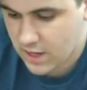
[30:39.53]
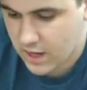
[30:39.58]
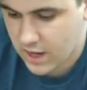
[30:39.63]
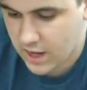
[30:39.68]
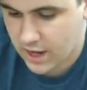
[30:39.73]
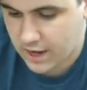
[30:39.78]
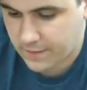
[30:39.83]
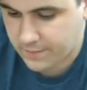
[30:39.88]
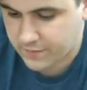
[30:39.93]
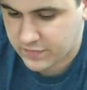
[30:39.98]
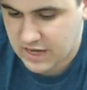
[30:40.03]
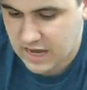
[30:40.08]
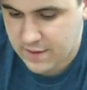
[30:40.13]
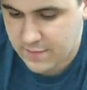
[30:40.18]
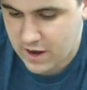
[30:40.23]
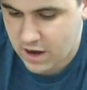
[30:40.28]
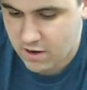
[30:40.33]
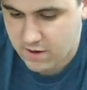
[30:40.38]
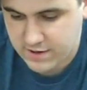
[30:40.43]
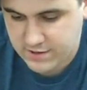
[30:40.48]
Um,
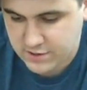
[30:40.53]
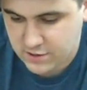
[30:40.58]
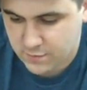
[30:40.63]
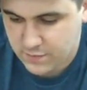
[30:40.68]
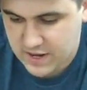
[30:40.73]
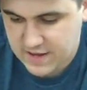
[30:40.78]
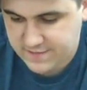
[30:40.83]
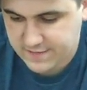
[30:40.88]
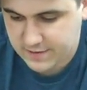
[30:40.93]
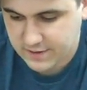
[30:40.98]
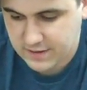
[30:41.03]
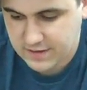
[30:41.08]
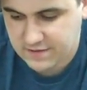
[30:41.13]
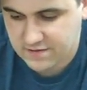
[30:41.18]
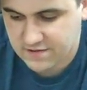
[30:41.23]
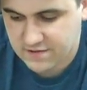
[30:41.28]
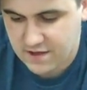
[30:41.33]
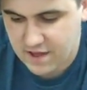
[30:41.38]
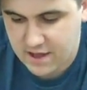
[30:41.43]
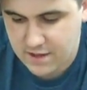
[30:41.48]
chimeras are basically the
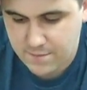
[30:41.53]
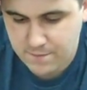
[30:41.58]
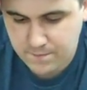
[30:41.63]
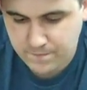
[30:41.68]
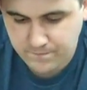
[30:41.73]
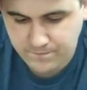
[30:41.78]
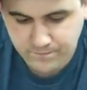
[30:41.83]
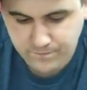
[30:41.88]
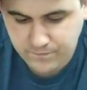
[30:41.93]
same.